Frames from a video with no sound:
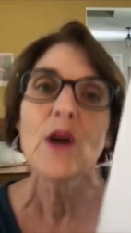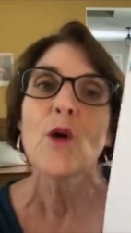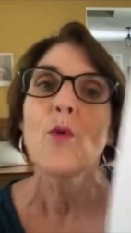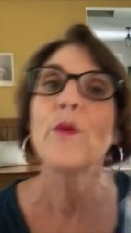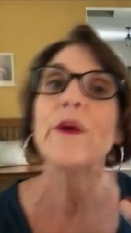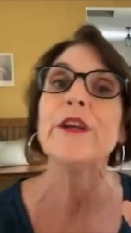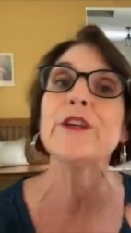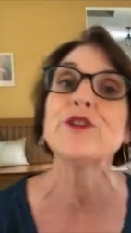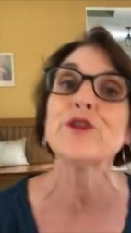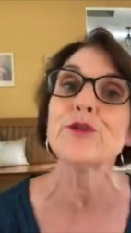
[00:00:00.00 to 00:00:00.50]

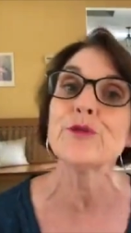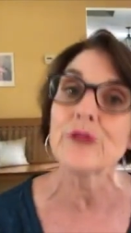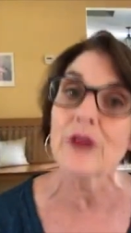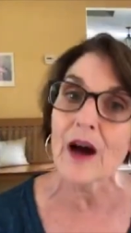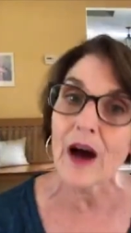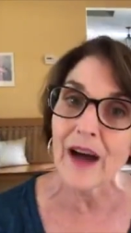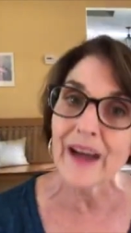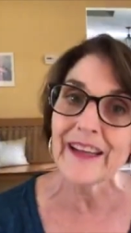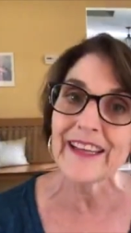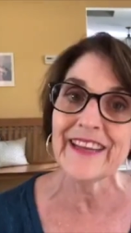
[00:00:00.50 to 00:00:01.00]
We do
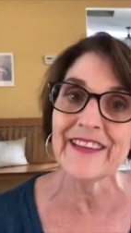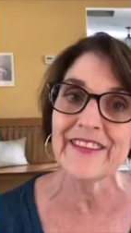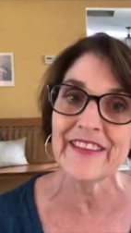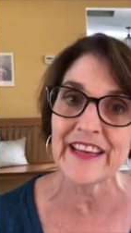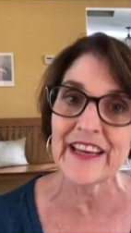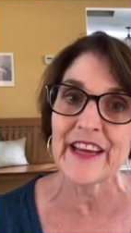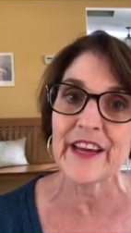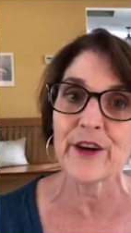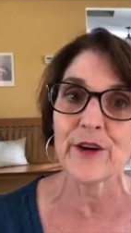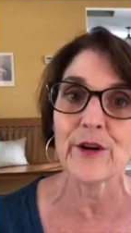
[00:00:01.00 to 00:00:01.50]
not in
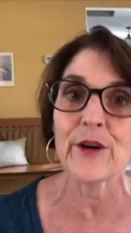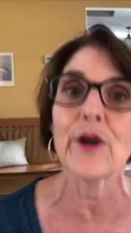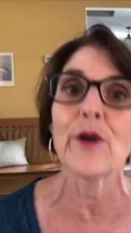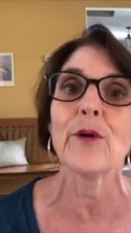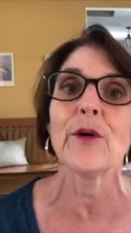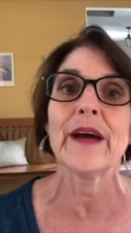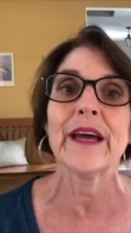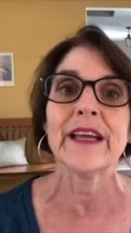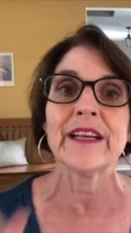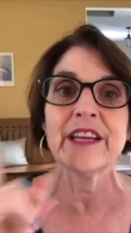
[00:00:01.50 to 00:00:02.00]
the
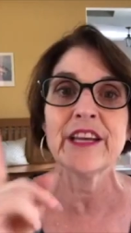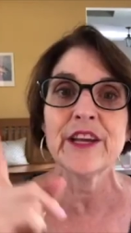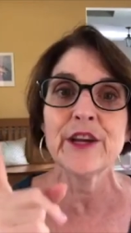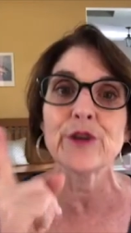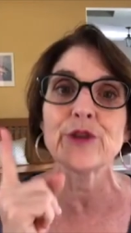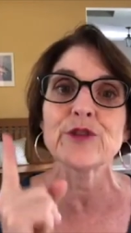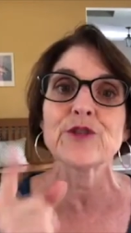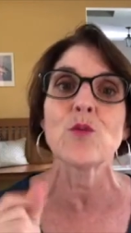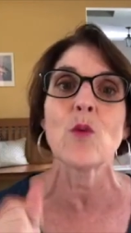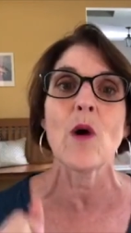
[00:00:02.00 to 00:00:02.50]
Arrow, and
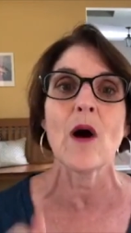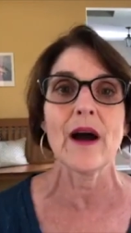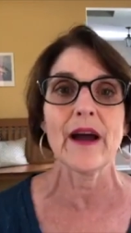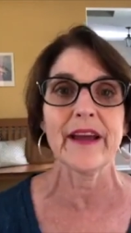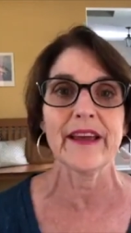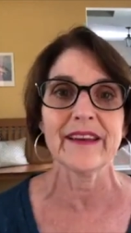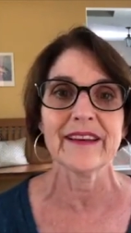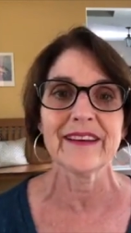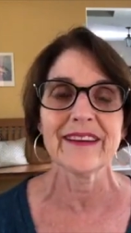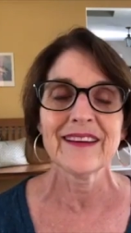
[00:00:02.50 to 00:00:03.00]
here's
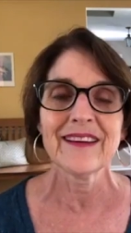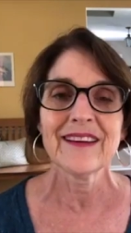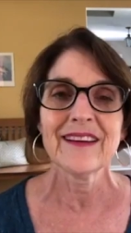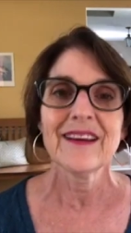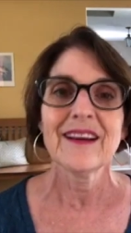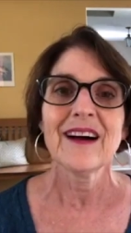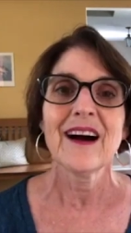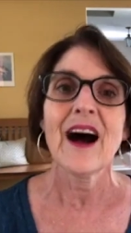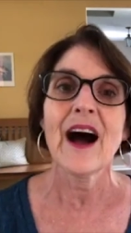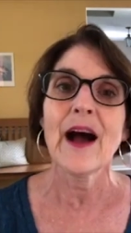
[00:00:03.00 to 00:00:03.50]
why.
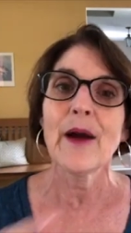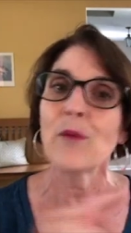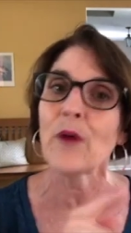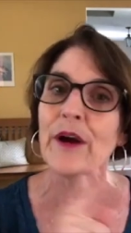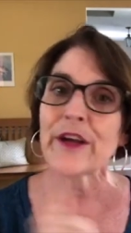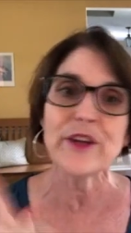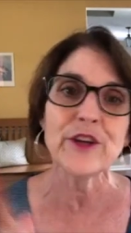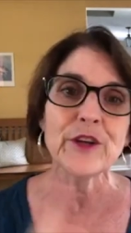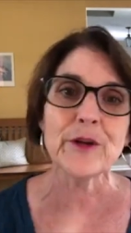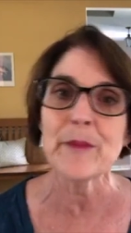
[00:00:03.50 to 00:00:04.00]
I
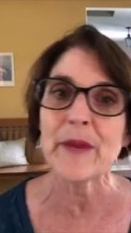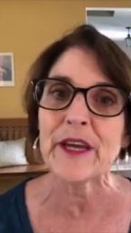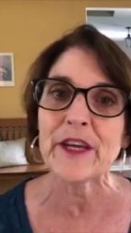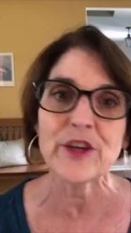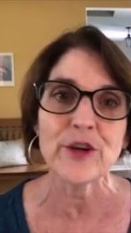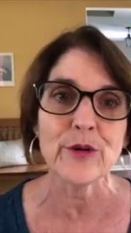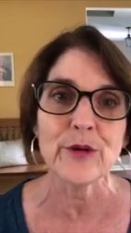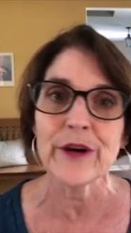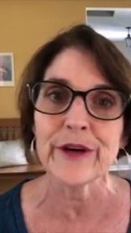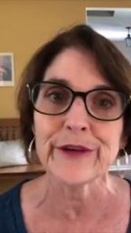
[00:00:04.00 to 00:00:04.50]
want you to make
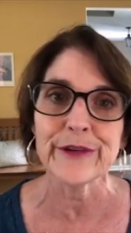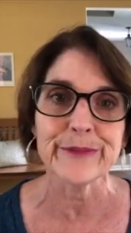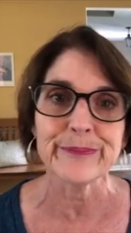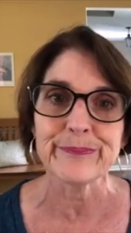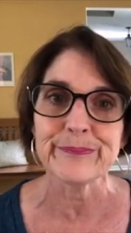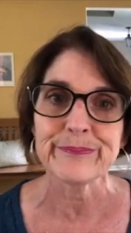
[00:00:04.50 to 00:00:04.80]
your own.